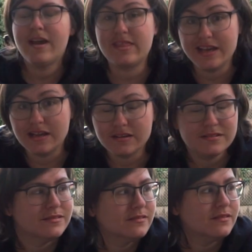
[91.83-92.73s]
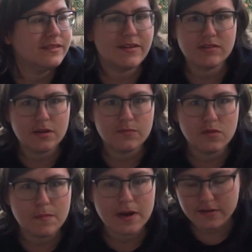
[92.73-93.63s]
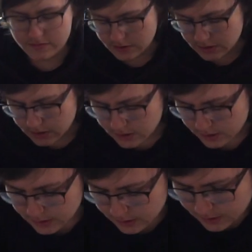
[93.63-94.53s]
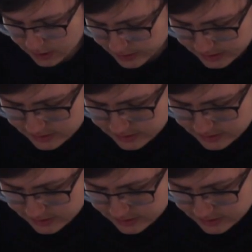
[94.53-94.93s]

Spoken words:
I think. Never done it before in my life. I need